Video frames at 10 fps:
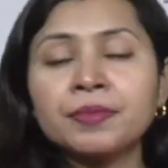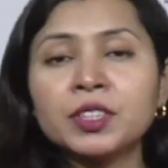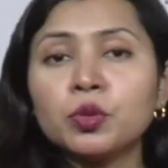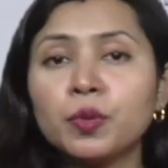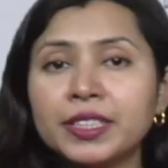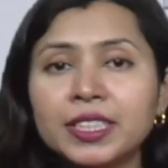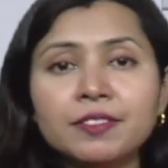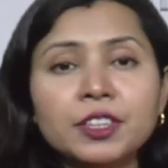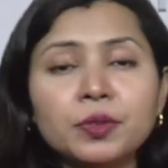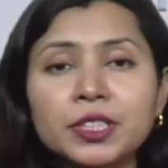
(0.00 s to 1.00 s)
So
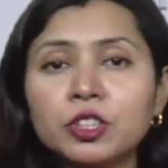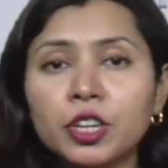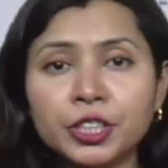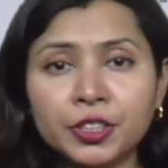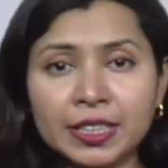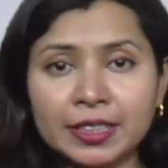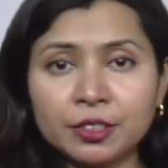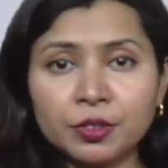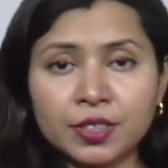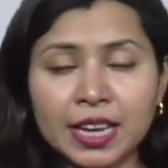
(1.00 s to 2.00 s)
whatever was going on in the
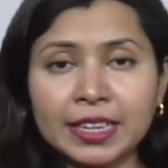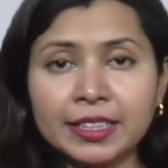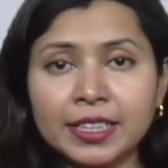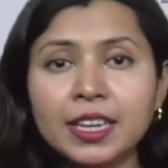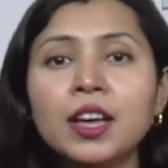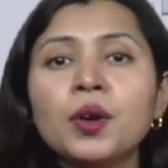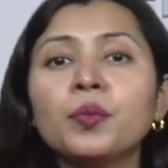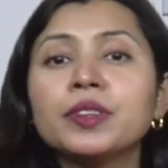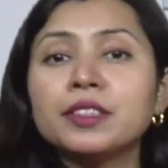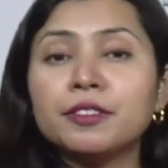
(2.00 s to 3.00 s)
society
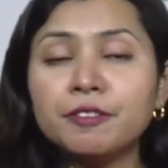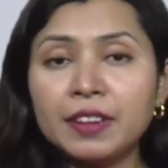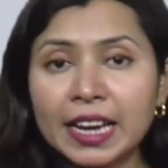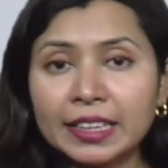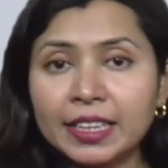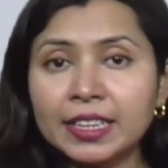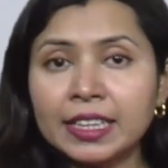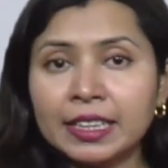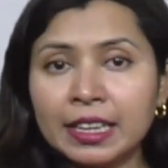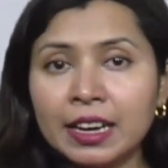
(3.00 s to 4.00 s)
was reflected
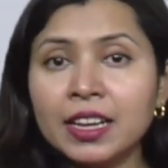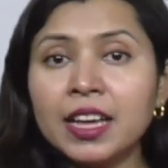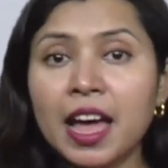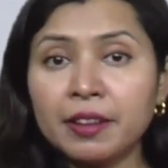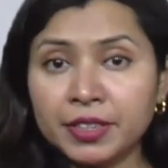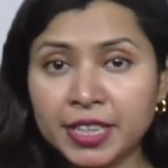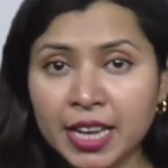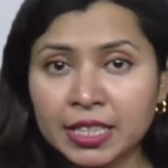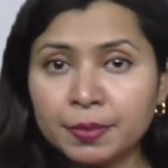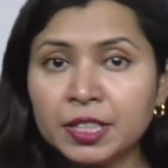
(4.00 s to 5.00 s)
in the
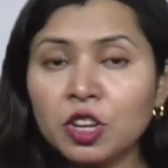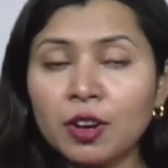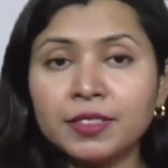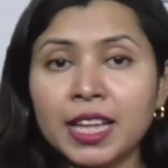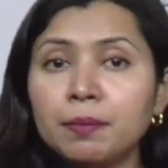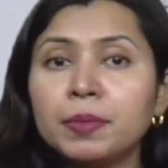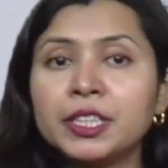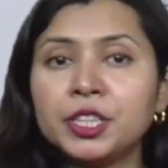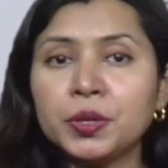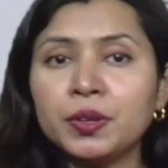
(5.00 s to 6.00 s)
advertisements of that
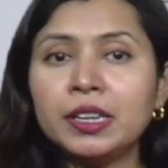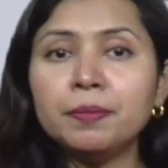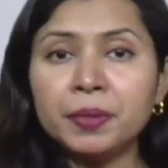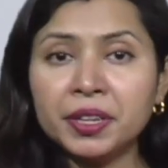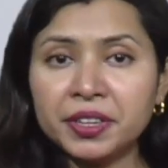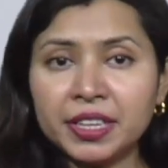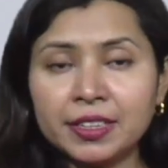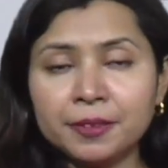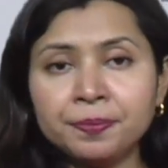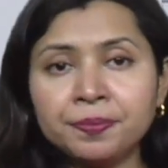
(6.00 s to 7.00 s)
particular
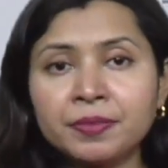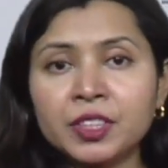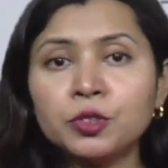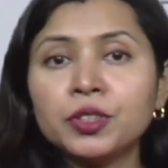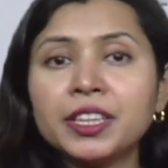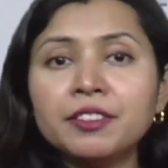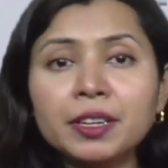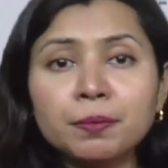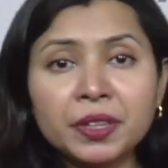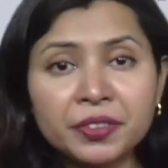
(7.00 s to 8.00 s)
period. So they
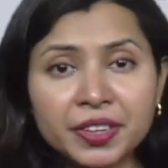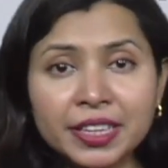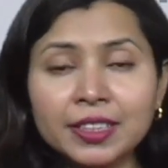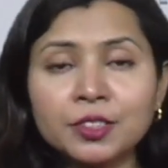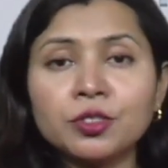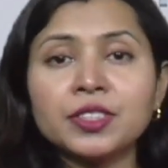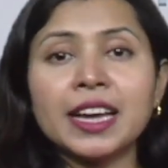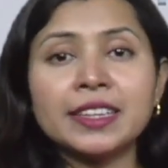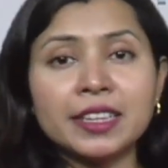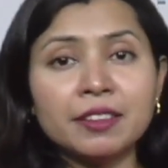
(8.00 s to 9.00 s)
were mirroring the
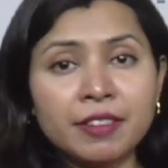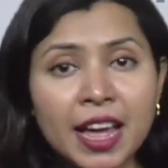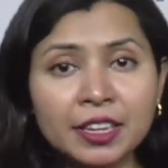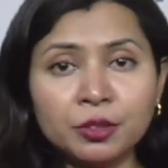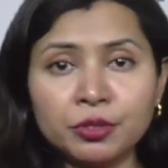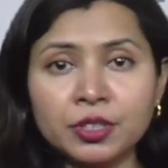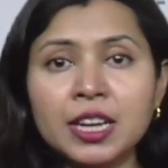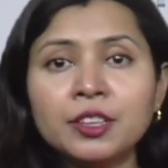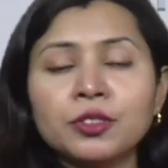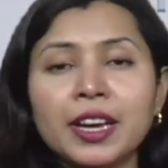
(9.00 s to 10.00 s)
societal values.
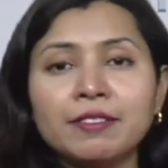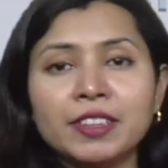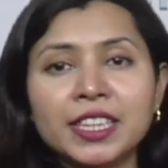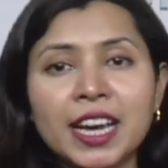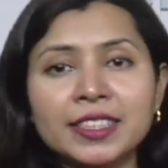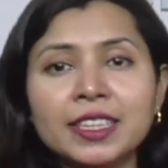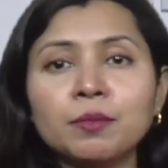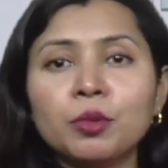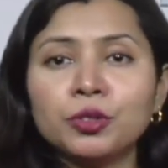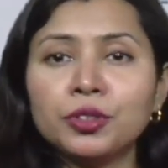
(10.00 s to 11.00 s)
So
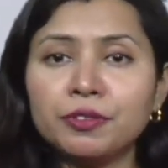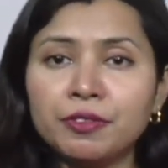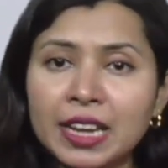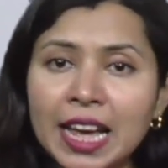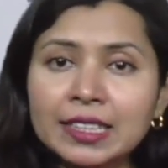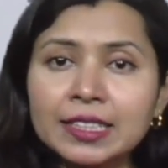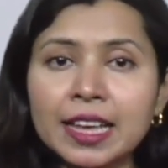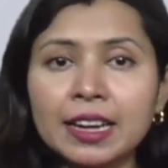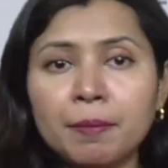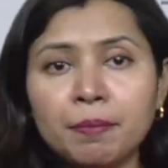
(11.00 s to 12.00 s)
advertising both reflects
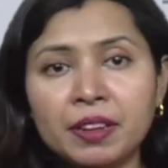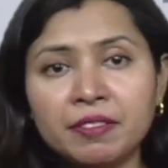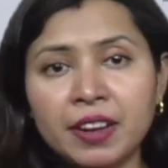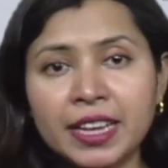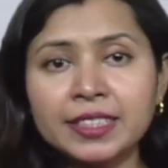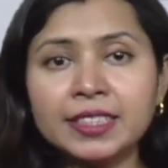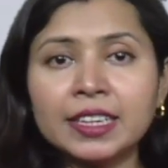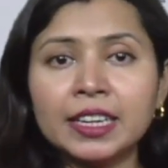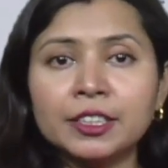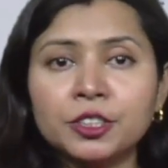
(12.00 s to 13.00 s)
and amplifies the
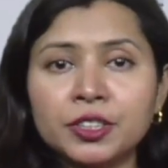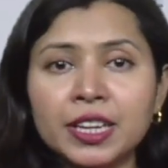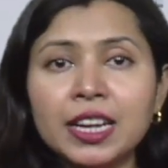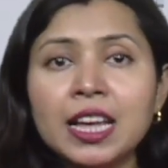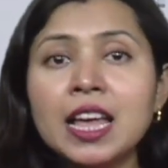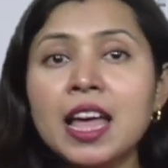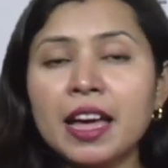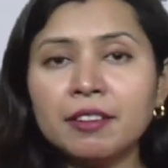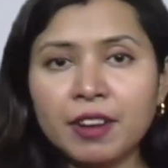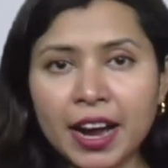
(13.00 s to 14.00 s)
cultural
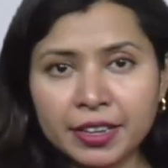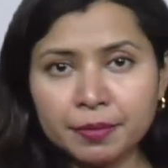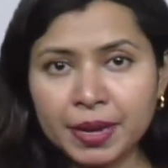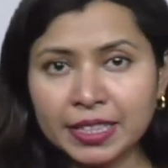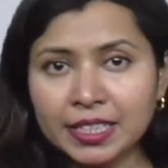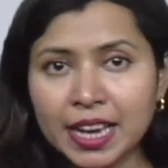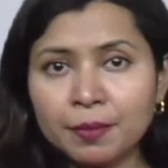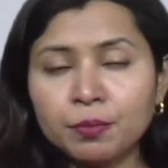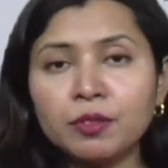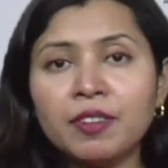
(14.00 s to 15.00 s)
environment
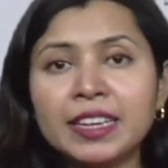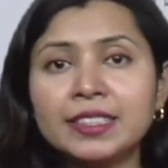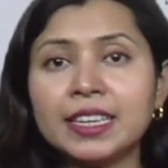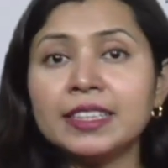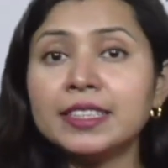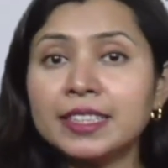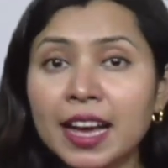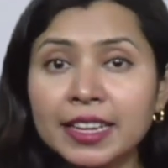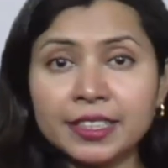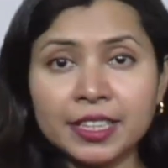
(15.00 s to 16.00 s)
and provides
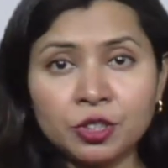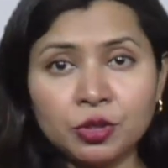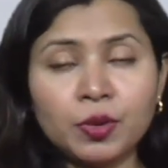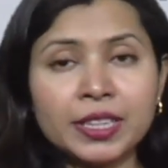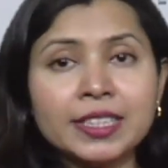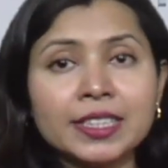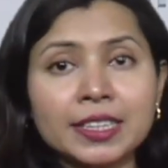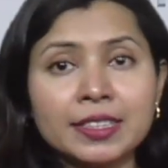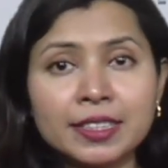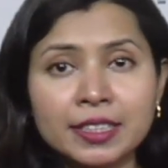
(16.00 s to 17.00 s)
insight into what is
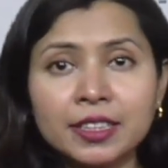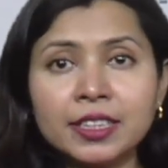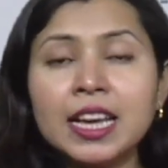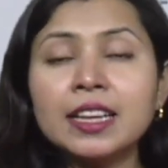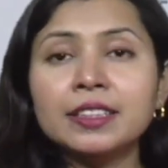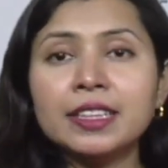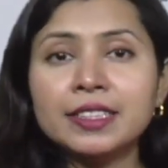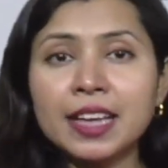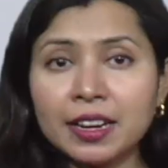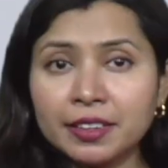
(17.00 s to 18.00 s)
considered
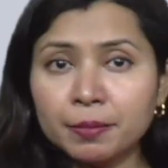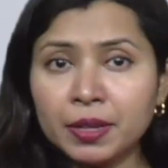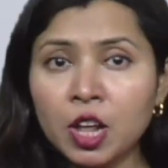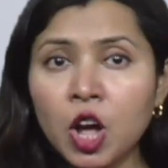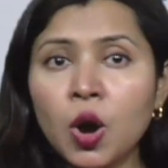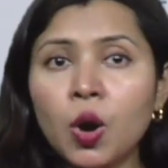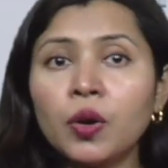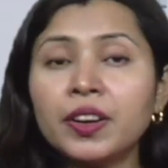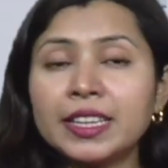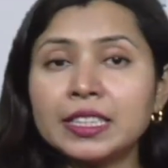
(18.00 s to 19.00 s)
desirable
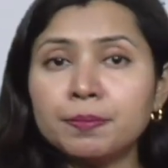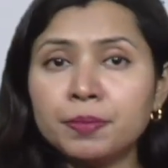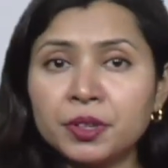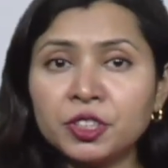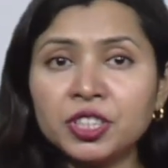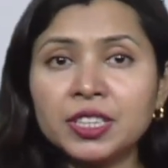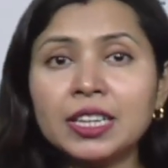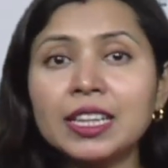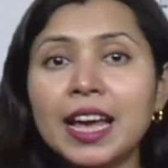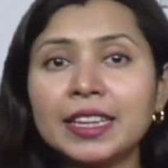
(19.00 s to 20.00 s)
or
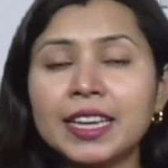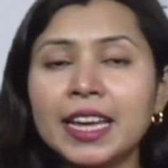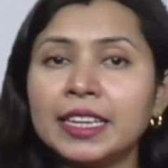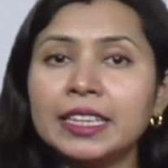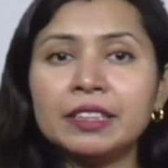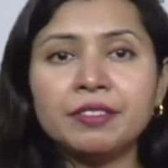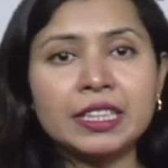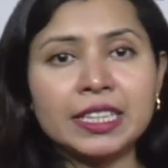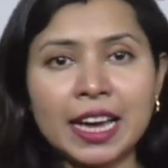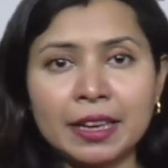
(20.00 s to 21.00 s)
aspirational at any
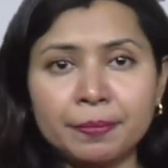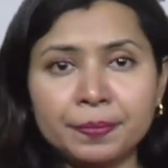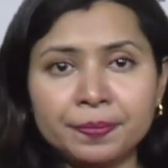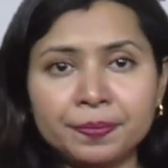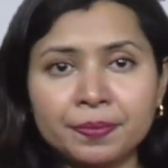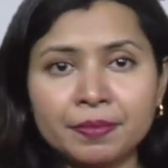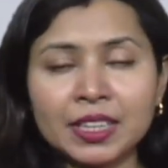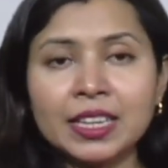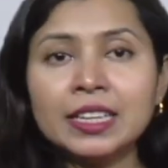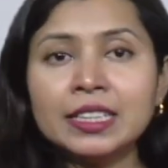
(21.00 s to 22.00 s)
given time.
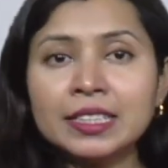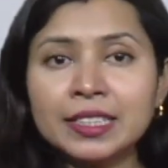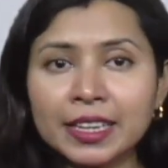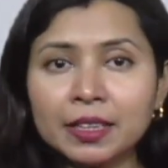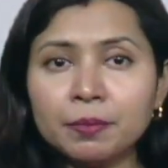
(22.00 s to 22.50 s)
Second